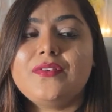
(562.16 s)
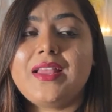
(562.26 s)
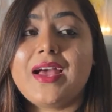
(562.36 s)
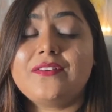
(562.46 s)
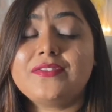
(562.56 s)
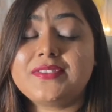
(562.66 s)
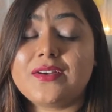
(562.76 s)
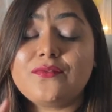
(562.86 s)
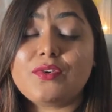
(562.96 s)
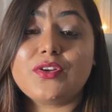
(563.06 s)
will have
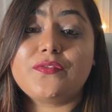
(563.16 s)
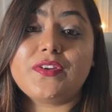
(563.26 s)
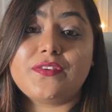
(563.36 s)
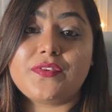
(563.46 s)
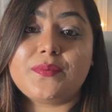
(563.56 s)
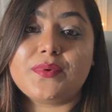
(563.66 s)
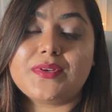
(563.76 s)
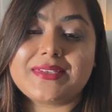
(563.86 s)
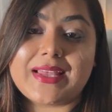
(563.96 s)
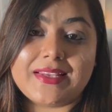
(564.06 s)
somewhat of a different
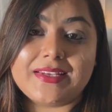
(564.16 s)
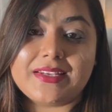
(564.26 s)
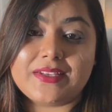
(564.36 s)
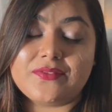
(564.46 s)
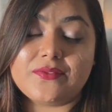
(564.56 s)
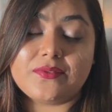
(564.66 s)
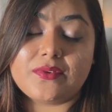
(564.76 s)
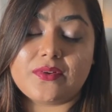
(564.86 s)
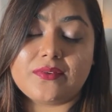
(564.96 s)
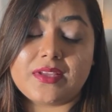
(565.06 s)
personality
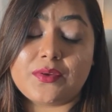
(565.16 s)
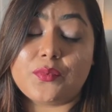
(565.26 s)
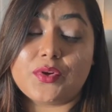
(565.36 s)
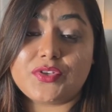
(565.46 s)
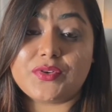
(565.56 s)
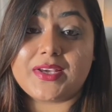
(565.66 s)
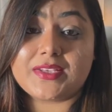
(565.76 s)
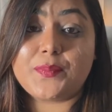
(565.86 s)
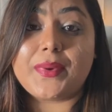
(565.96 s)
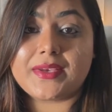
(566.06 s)
than what you
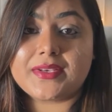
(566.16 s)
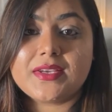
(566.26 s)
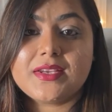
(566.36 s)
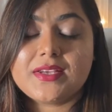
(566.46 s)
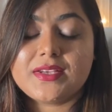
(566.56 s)
expect.